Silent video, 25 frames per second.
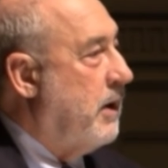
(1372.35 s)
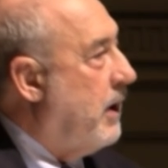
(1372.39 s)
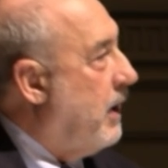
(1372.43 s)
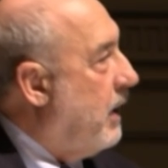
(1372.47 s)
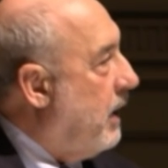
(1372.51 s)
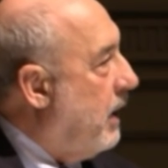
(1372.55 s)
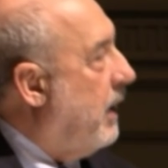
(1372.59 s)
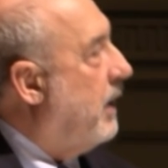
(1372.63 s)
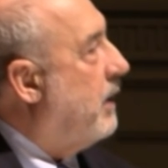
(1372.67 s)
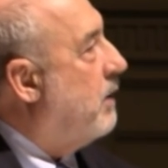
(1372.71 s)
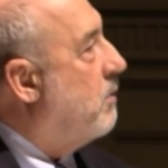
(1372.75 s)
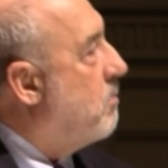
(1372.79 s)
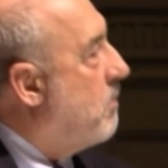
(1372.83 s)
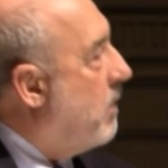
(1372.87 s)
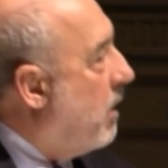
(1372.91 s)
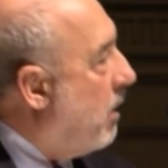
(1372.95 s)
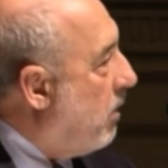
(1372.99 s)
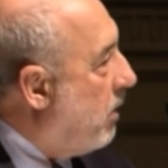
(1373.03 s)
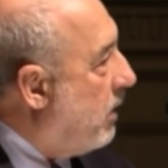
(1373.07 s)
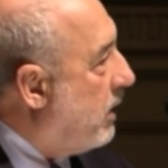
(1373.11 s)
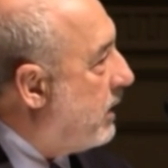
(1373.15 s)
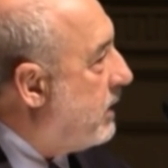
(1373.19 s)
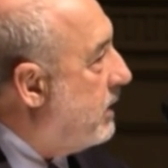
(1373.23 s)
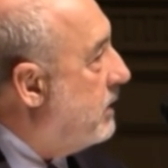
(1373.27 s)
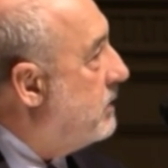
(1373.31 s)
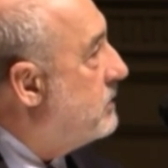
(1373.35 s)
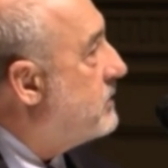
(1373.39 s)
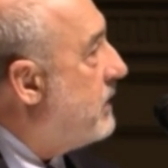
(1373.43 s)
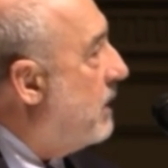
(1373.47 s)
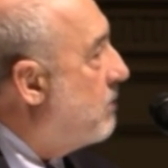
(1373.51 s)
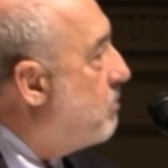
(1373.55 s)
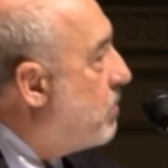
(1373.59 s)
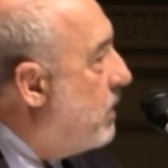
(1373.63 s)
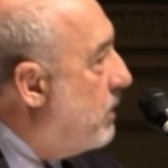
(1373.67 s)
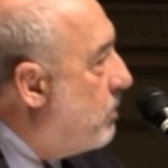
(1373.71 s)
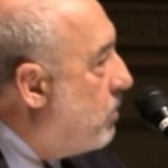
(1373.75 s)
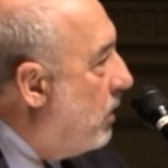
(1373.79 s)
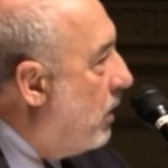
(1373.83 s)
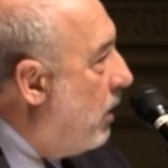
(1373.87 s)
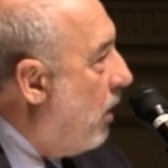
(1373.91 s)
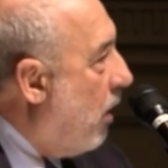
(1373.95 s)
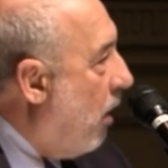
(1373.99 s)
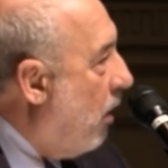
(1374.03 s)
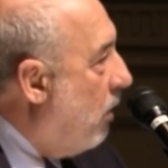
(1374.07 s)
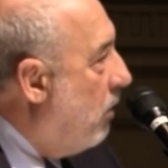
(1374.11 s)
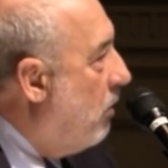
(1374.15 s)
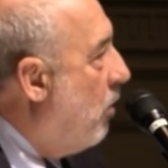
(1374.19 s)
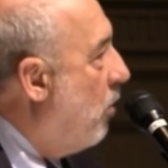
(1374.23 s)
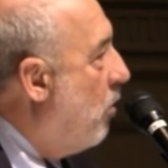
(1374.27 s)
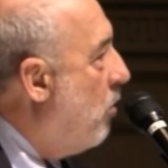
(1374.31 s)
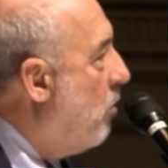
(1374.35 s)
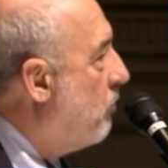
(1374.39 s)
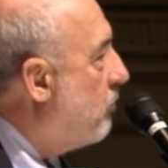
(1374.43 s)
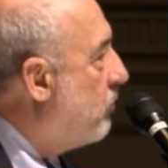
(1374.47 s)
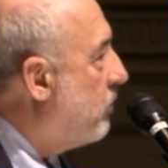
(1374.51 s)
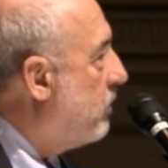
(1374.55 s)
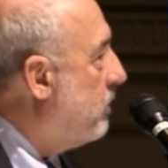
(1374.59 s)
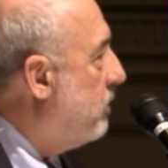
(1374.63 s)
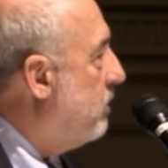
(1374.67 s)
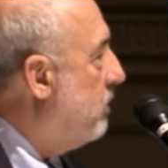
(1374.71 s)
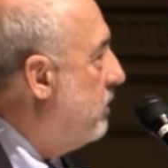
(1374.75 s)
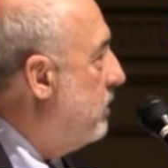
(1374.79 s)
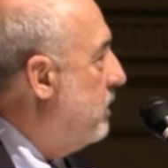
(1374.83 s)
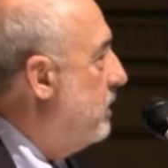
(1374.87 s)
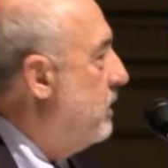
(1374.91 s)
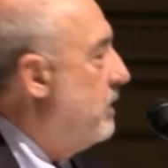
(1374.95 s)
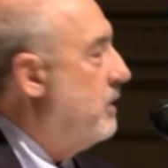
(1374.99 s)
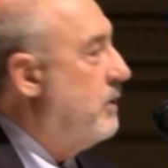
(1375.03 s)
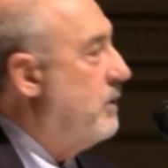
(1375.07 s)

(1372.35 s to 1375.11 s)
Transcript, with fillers: And Americans and people all over